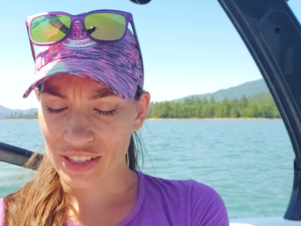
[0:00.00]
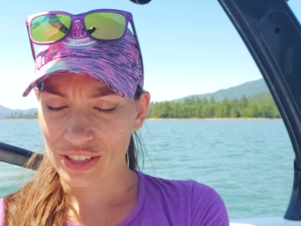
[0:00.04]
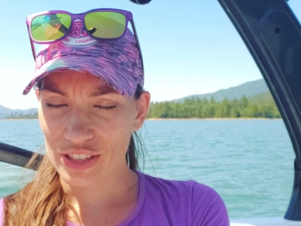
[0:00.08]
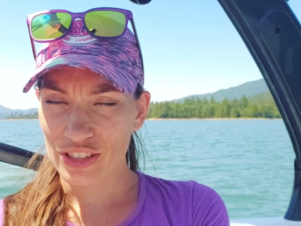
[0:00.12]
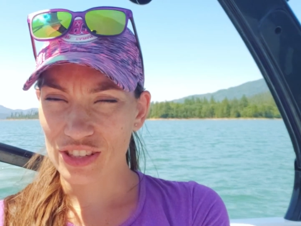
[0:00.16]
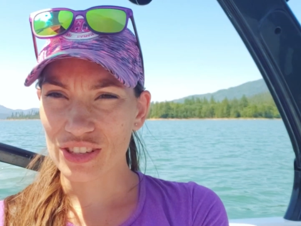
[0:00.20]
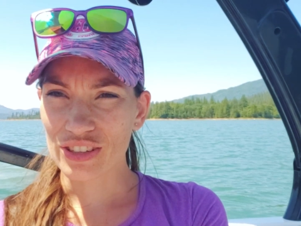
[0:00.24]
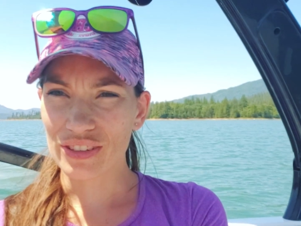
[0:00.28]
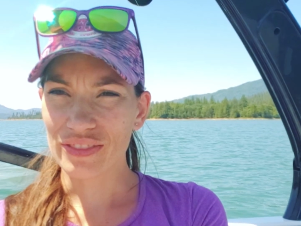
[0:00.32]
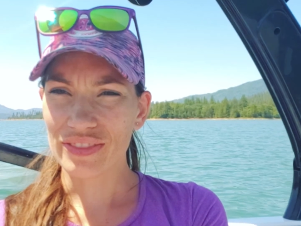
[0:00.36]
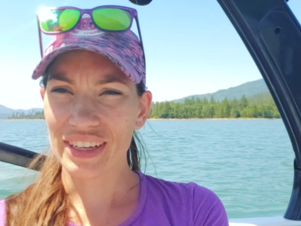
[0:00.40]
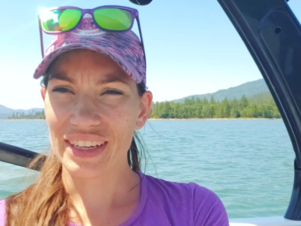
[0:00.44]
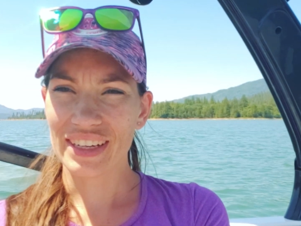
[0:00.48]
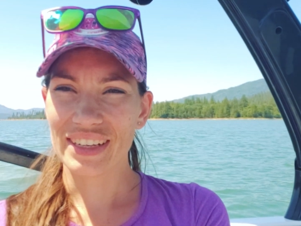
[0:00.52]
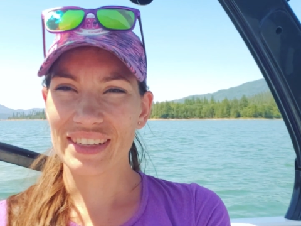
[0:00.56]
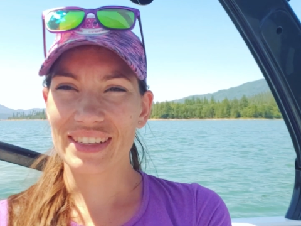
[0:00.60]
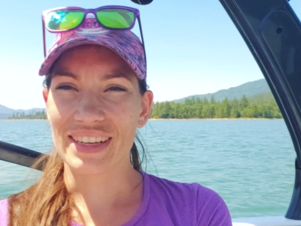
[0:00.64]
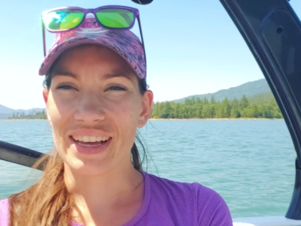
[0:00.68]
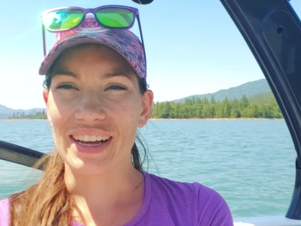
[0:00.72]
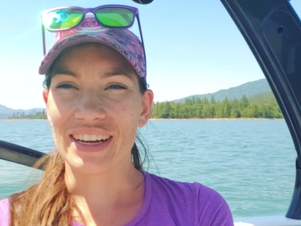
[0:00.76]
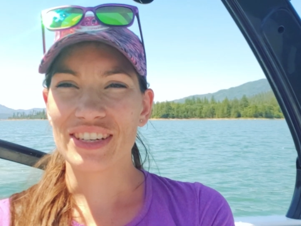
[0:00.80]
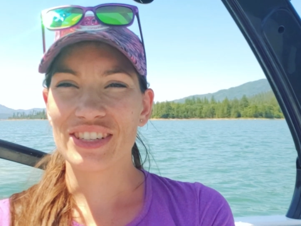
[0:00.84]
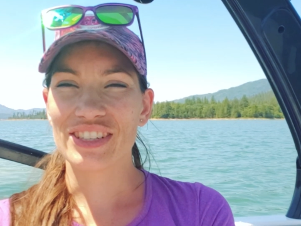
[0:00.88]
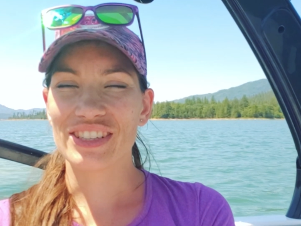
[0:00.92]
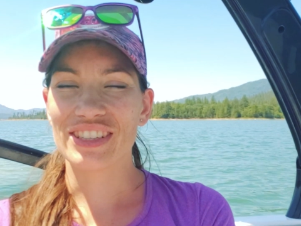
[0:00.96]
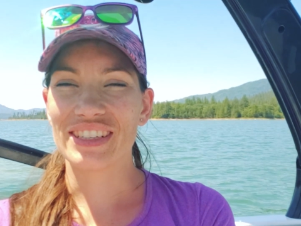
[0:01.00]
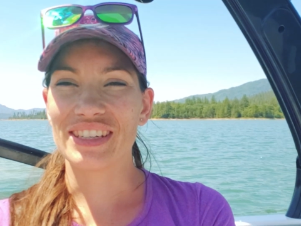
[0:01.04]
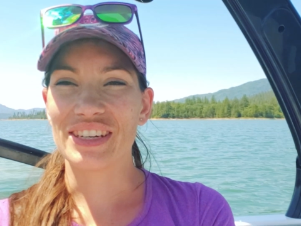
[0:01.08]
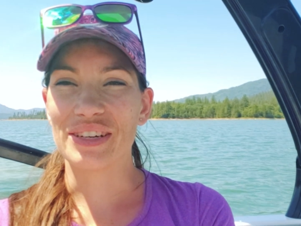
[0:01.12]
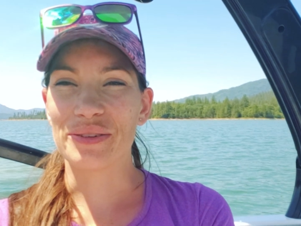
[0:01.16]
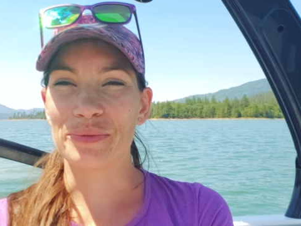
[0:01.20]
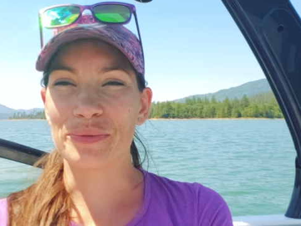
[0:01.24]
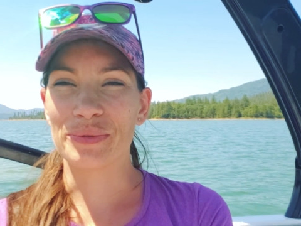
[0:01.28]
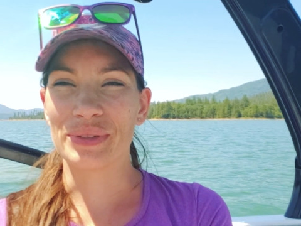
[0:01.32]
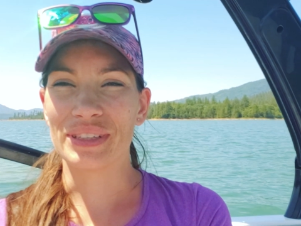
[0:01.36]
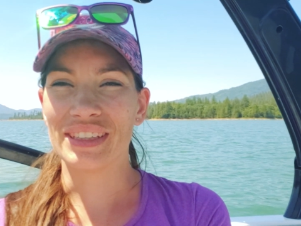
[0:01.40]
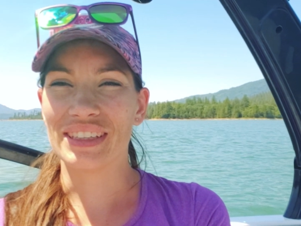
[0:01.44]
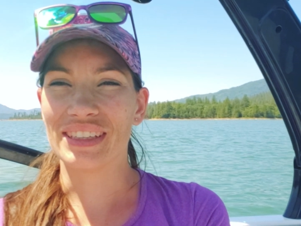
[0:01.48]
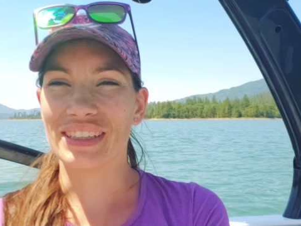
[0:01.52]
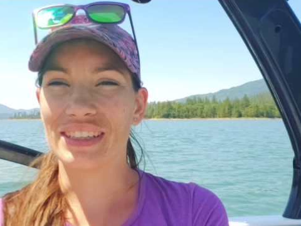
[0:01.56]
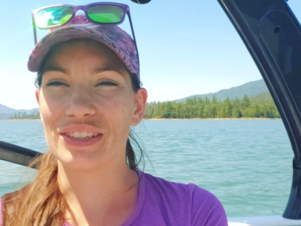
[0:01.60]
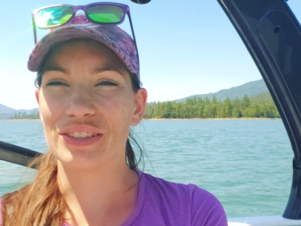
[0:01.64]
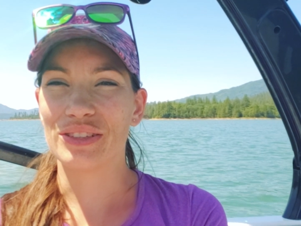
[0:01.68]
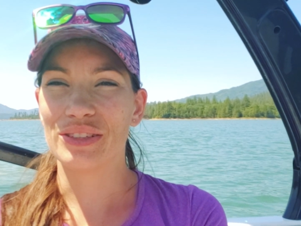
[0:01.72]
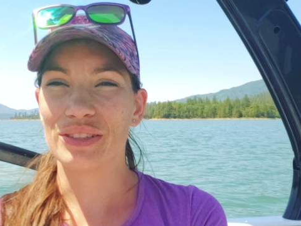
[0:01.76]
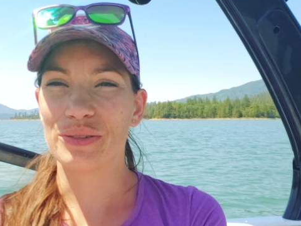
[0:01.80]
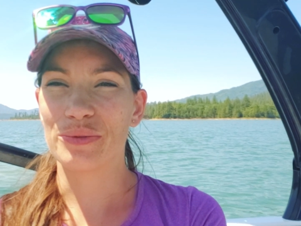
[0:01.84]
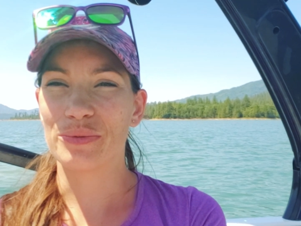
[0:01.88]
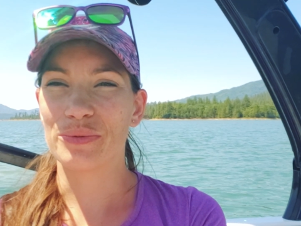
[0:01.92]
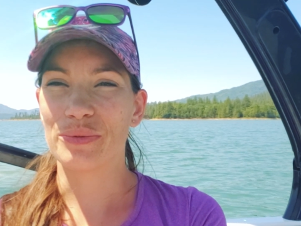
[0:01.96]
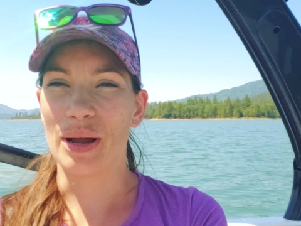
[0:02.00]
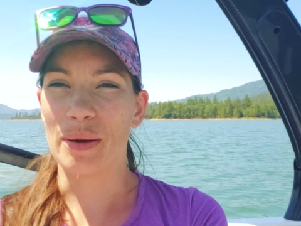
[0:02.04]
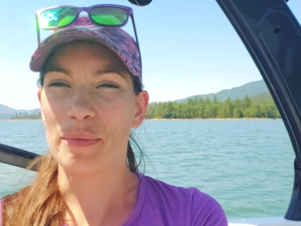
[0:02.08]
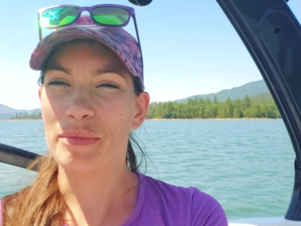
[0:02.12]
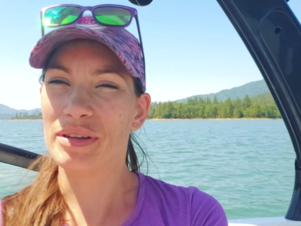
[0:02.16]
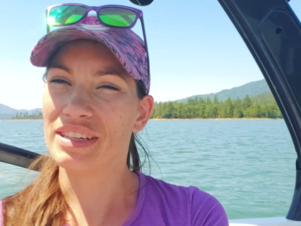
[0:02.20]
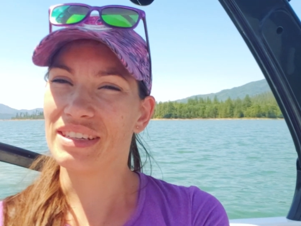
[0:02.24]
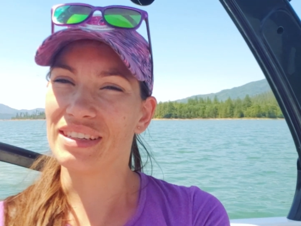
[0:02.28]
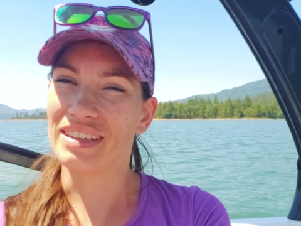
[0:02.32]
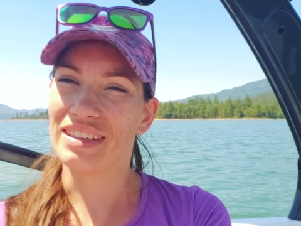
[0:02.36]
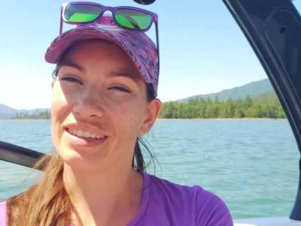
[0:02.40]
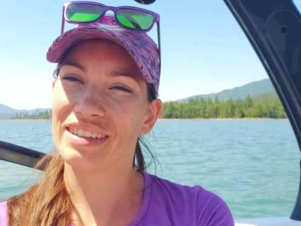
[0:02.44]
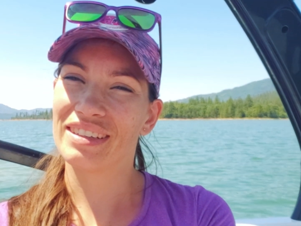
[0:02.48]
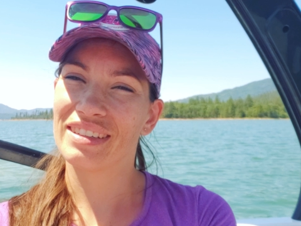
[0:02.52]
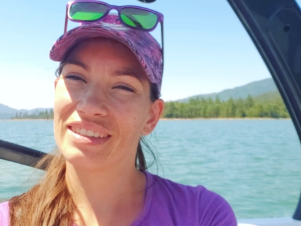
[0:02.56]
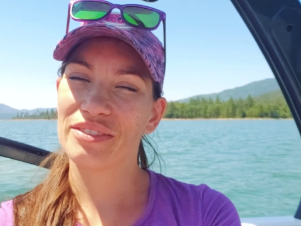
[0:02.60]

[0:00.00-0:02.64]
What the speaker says: Serving is actually a really good remedy